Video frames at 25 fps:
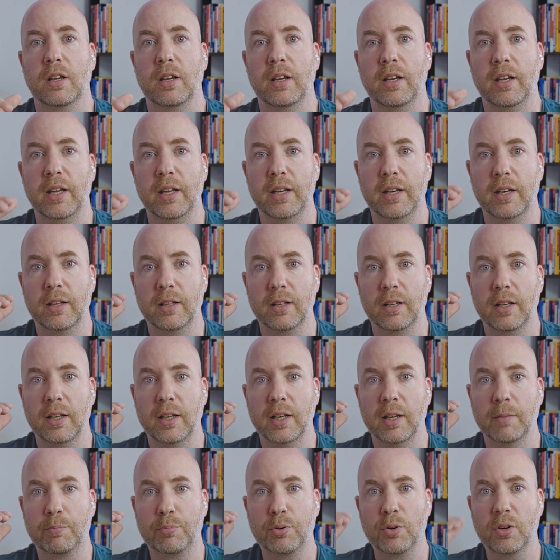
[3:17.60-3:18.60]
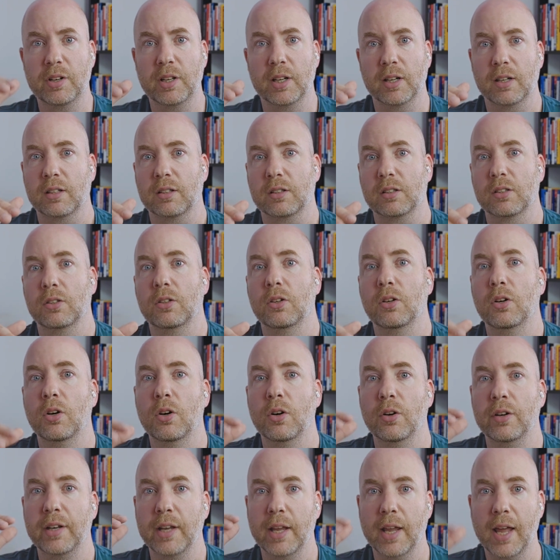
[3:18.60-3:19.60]
in a product
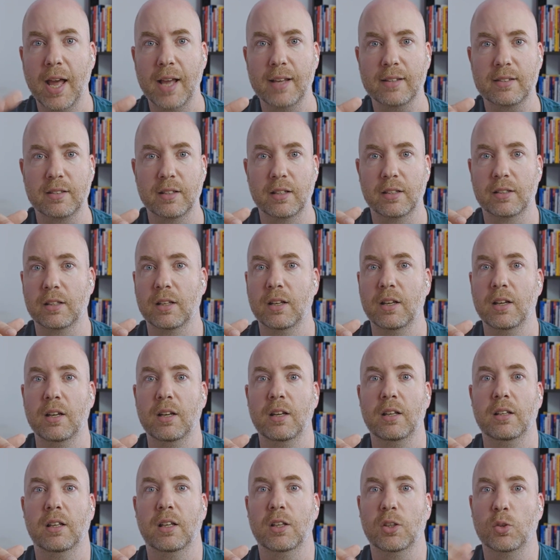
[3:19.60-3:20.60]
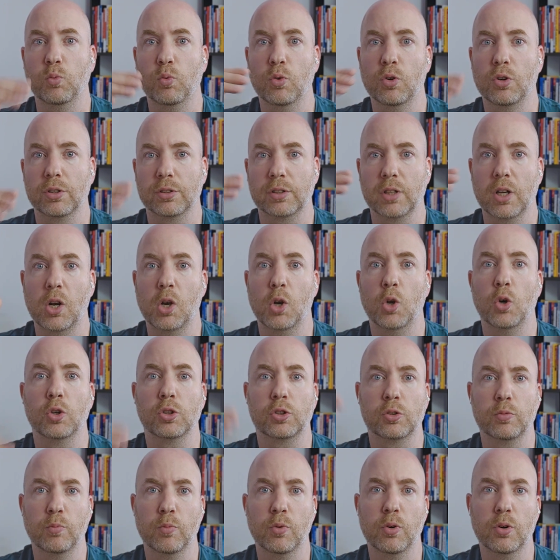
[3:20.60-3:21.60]
or in an asset that's worth a
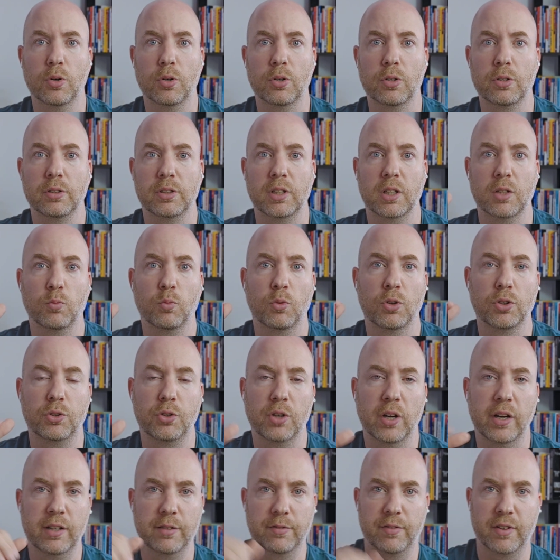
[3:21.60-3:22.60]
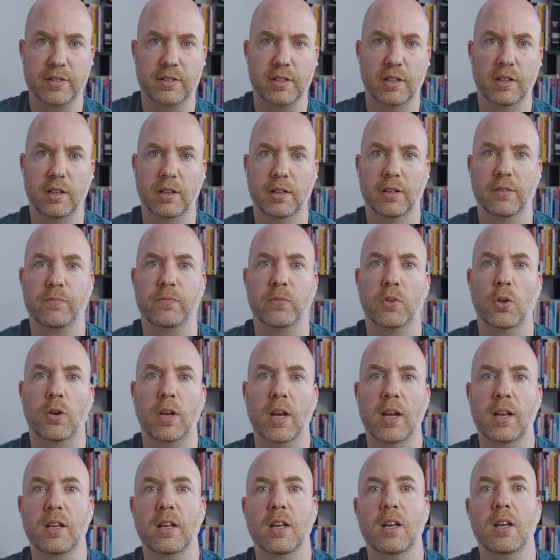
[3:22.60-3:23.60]
lot more than what you're investing in,
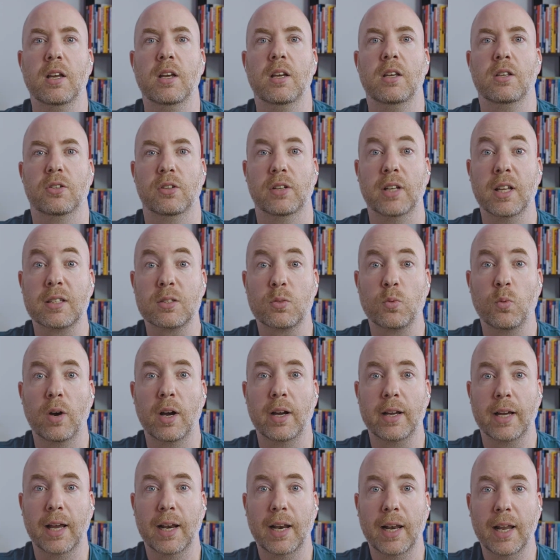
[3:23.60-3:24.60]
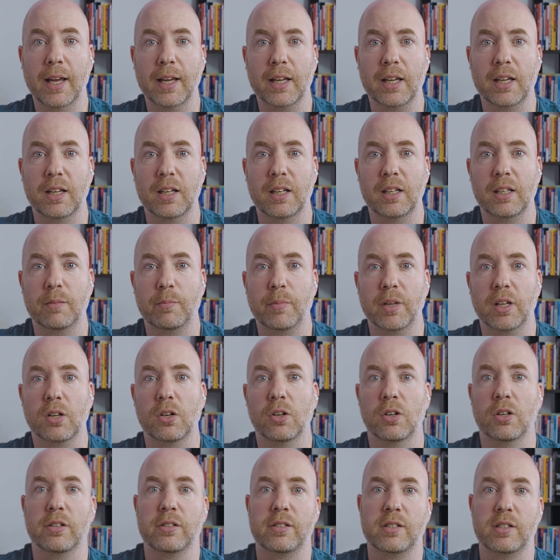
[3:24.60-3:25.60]
okay? So that's why I like it,
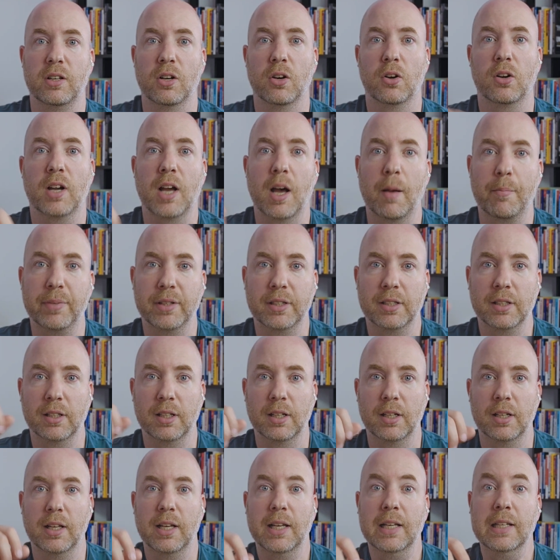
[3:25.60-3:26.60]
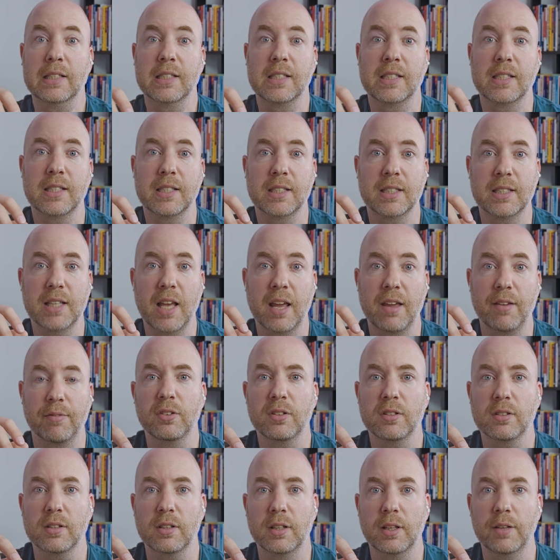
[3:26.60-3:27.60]
because your capital is
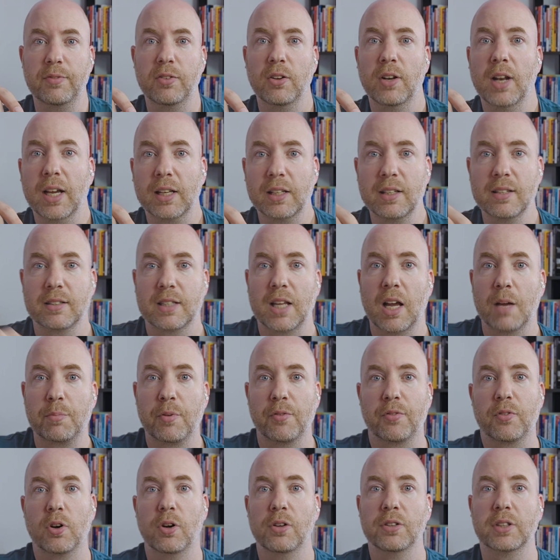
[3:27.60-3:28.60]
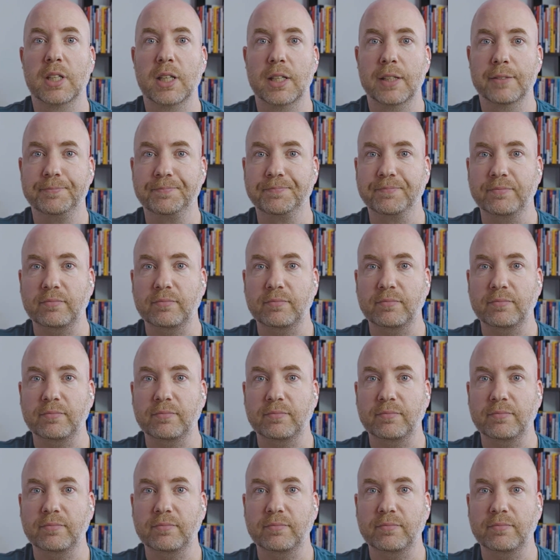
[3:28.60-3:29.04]
safe. If you like this type of content,